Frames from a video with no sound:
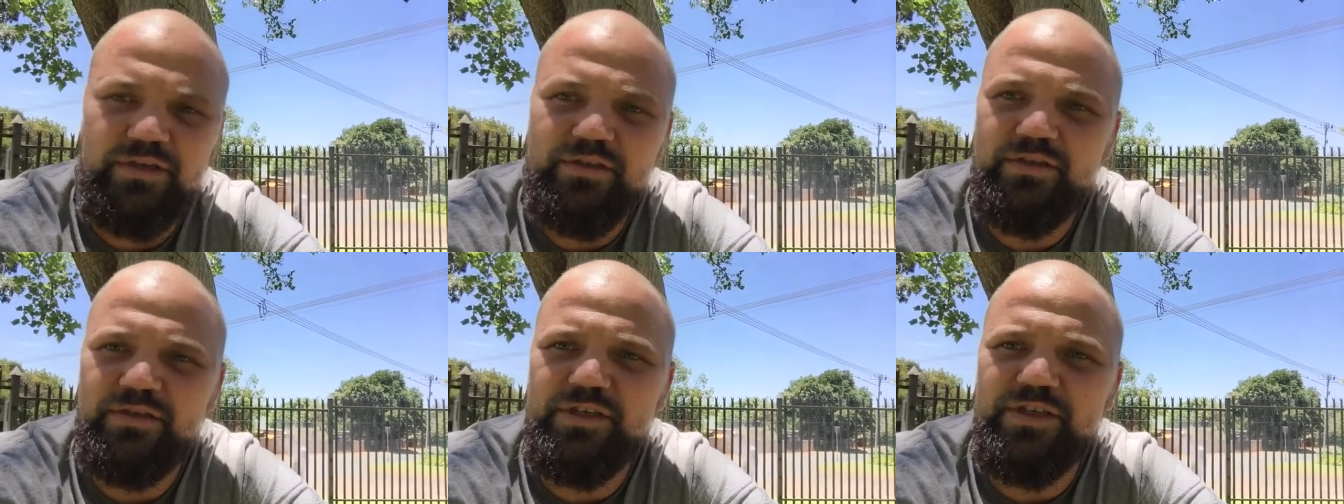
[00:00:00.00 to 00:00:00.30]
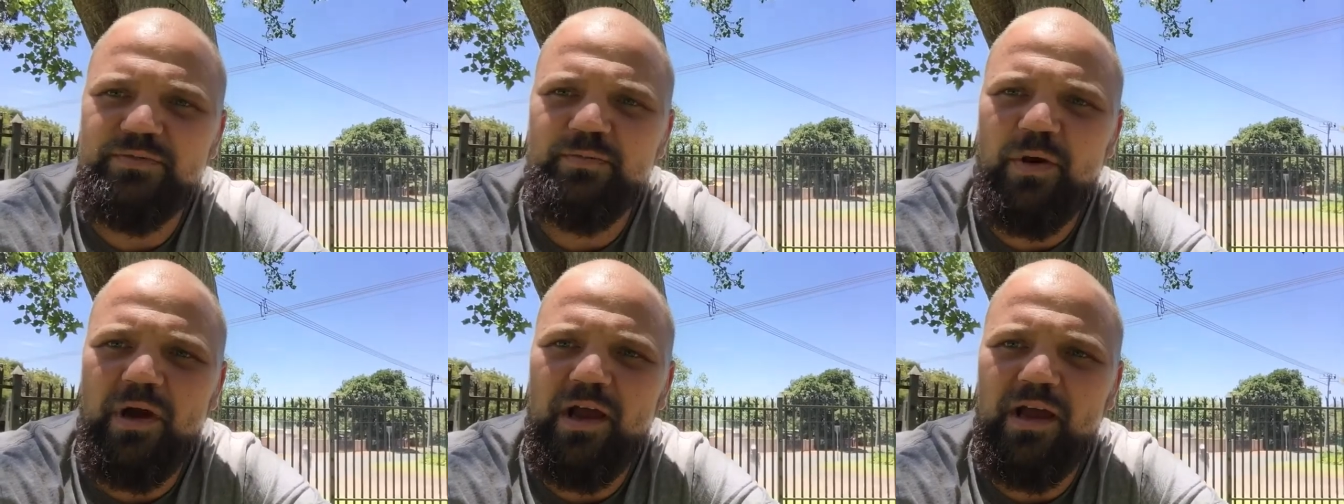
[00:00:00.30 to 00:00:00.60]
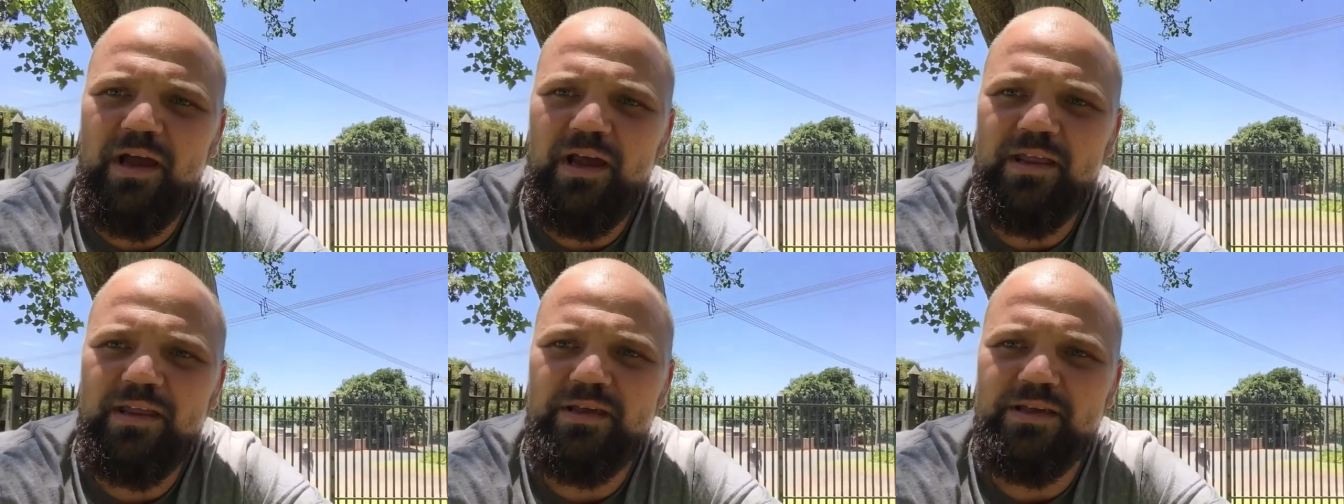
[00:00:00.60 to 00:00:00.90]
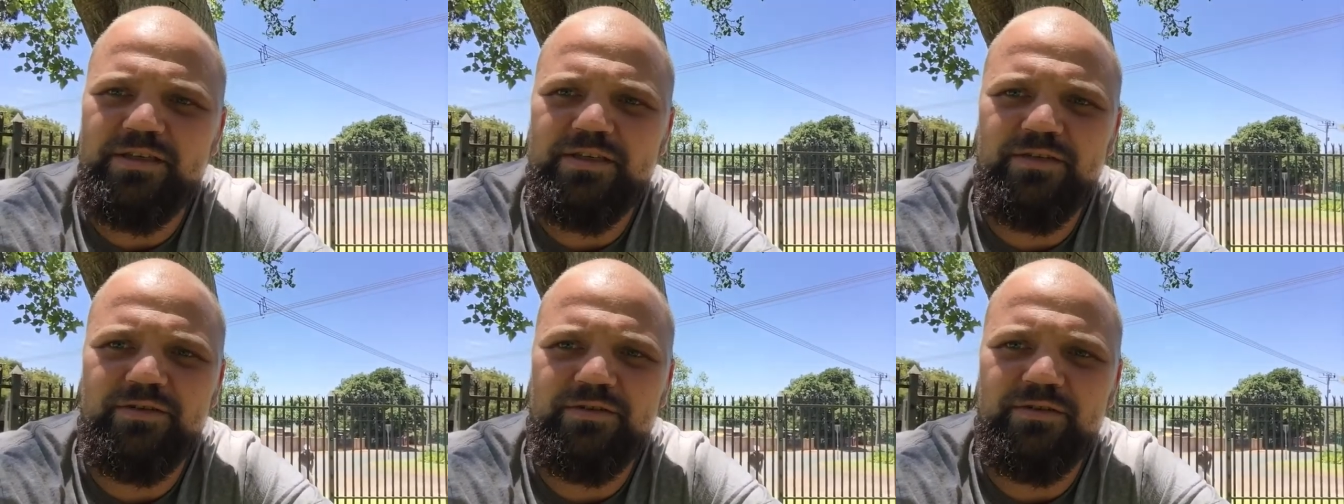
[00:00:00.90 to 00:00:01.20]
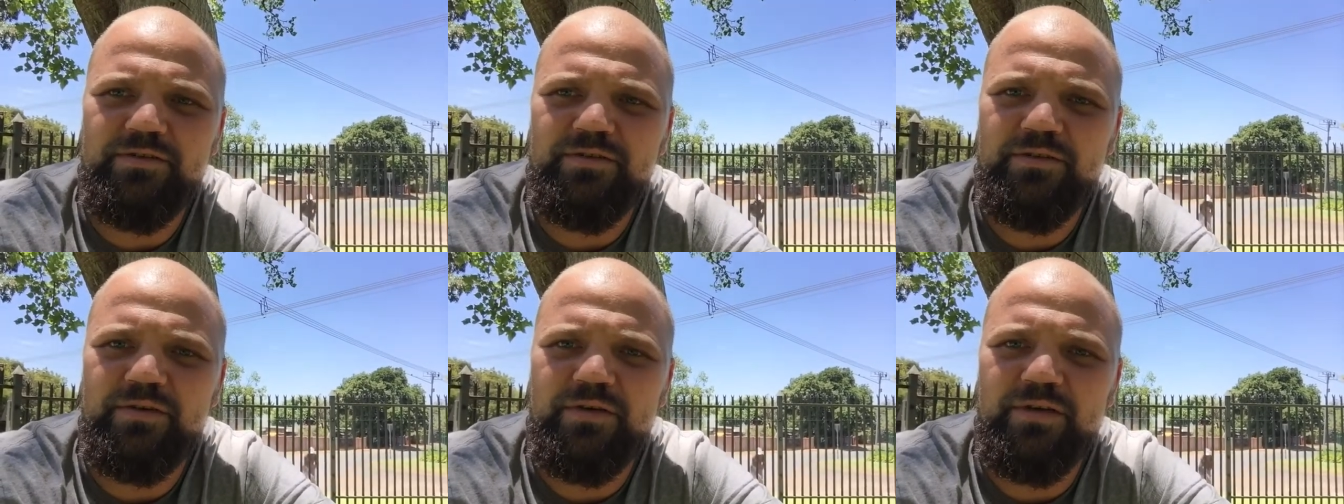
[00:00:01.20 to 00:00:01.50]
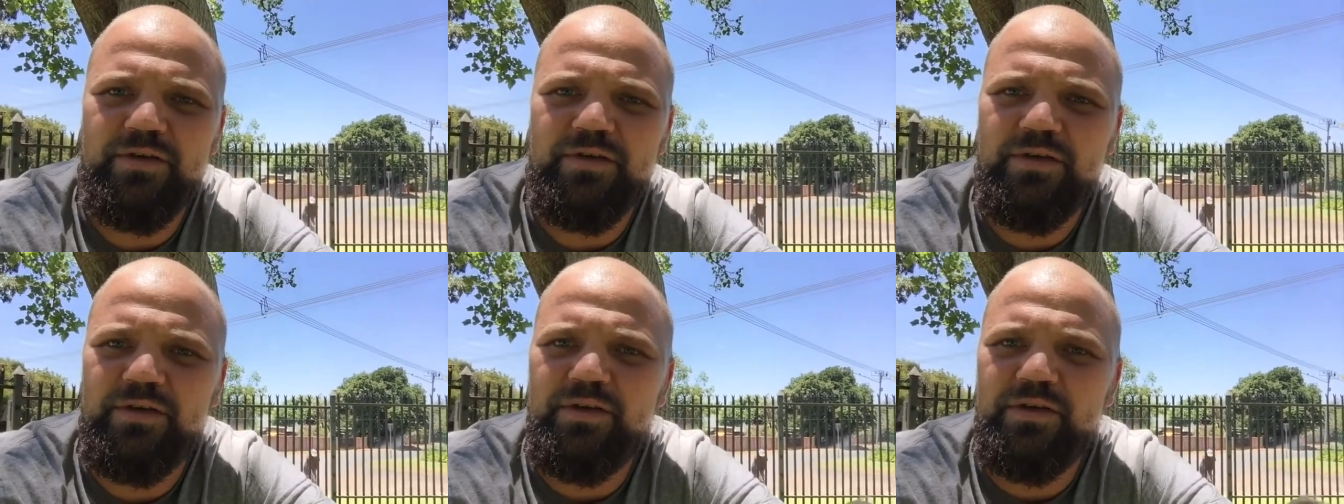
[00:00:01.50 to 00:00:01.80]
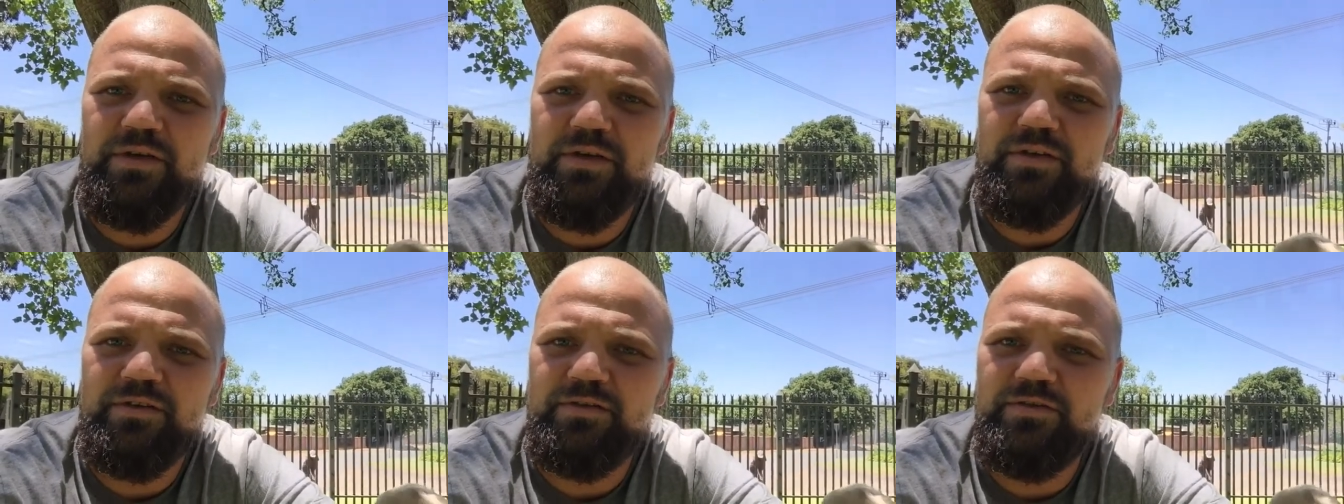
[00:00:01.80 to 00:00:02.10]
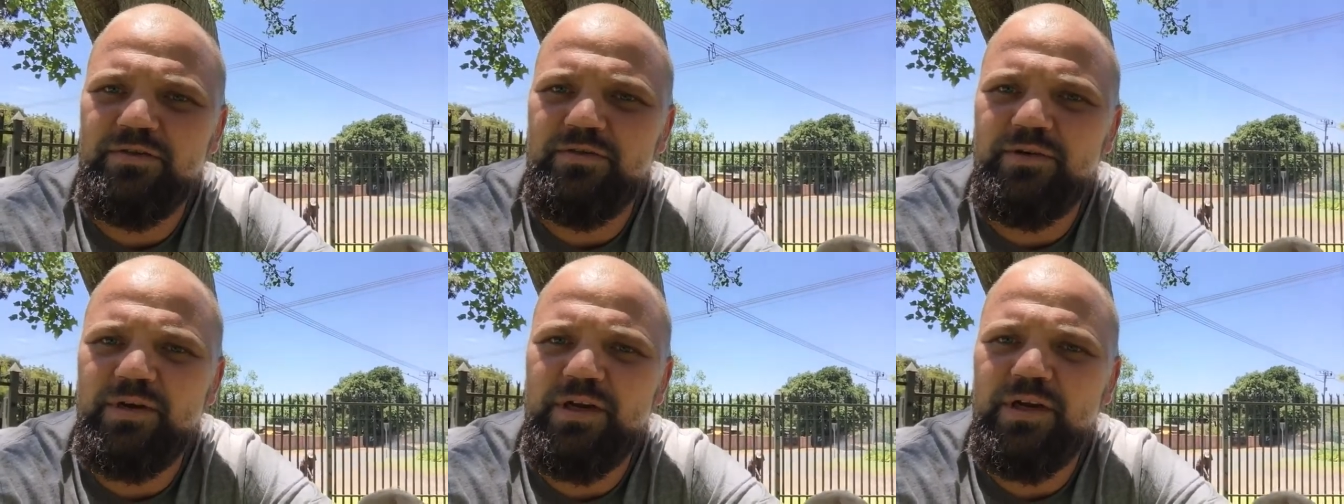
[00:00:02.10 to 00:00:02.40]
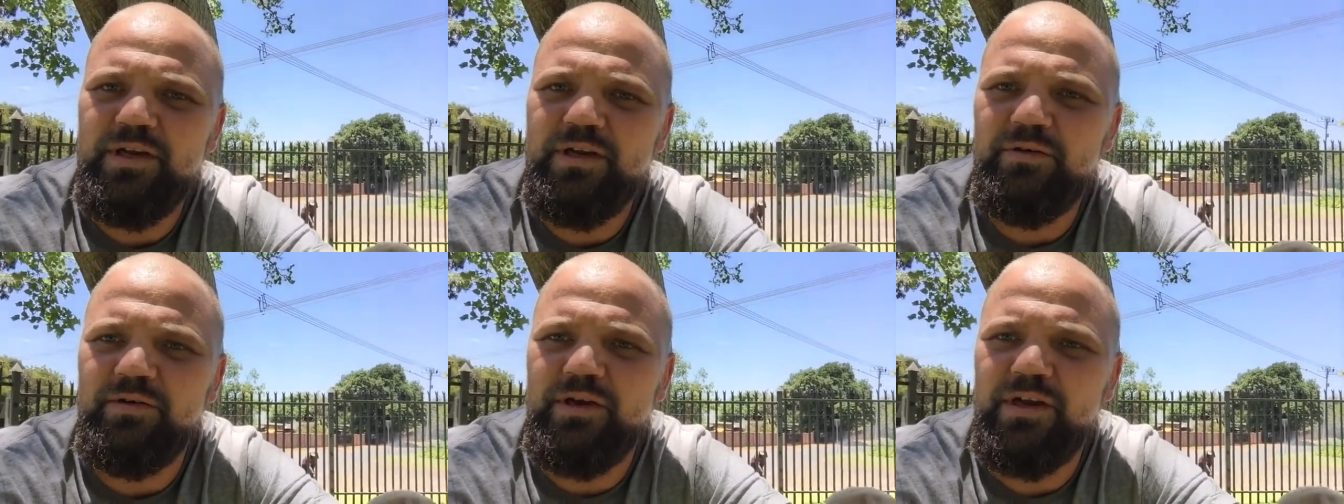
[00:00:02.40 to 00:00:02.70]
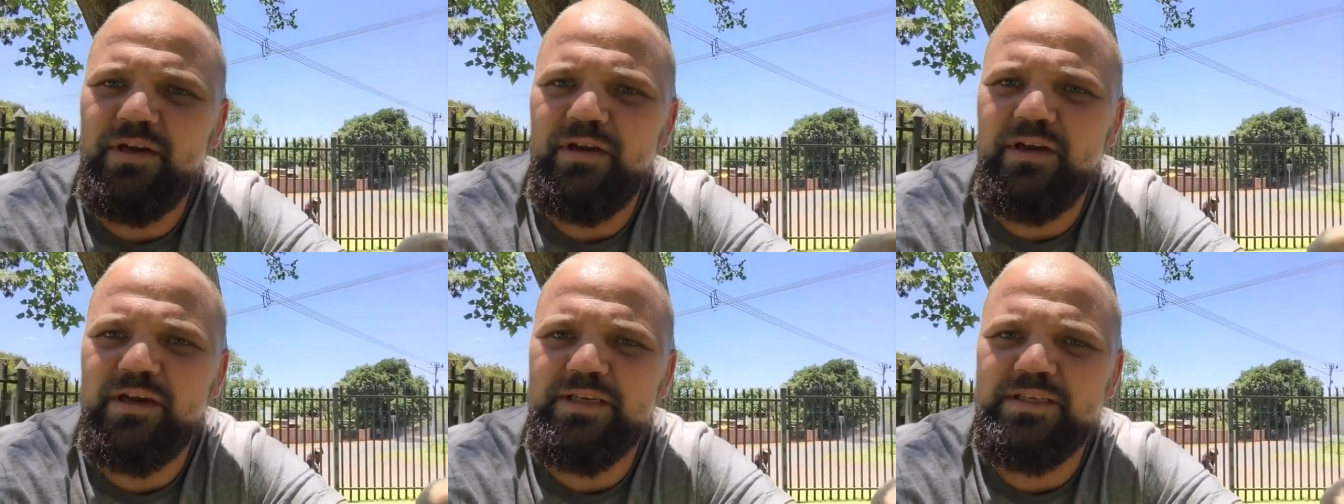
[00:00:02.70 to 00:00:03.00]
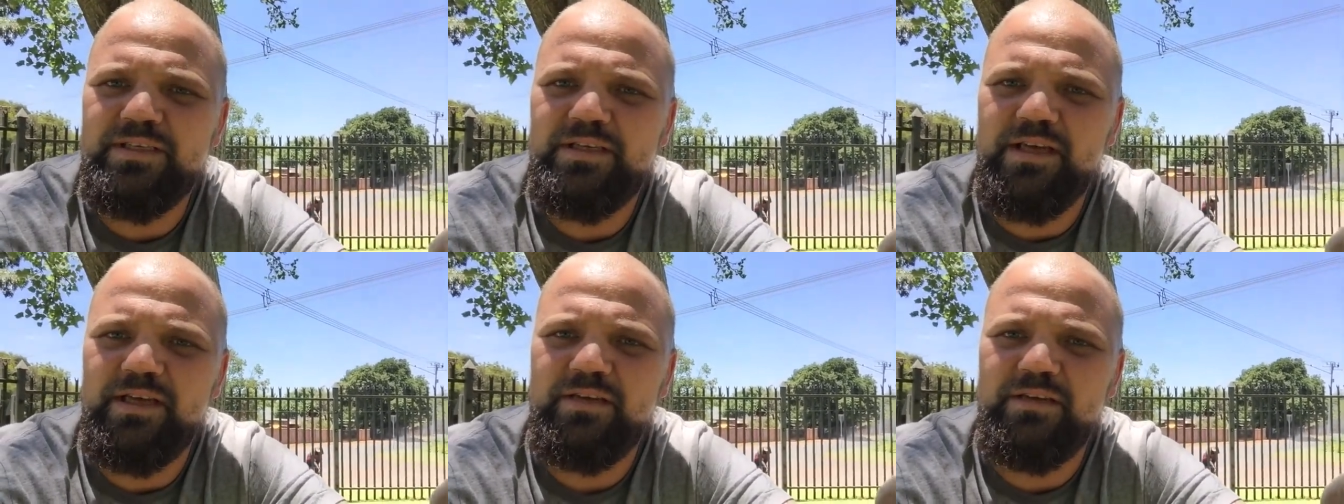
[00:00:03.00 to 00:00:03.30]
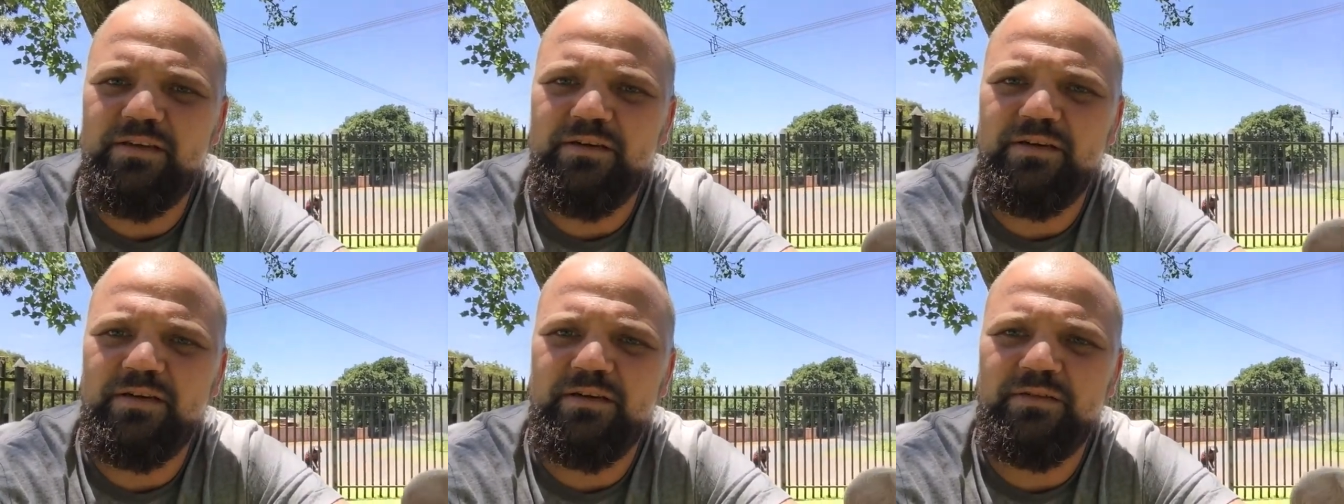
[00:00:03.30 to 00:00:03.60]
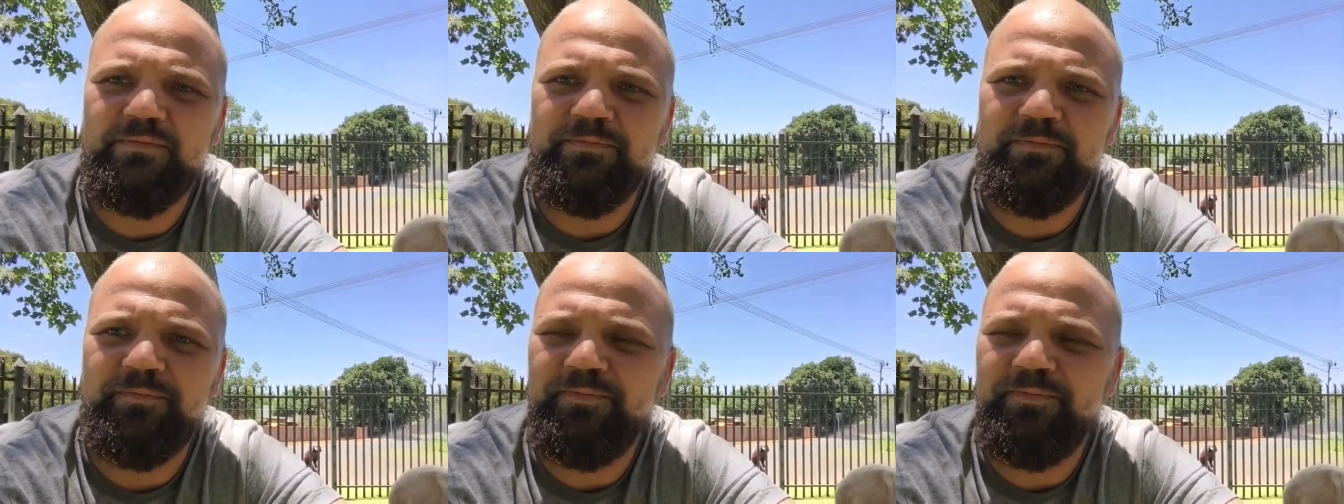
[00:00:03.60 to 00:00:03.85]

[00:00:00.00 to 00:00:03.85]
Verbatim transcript: to inspire others to to really realize that you know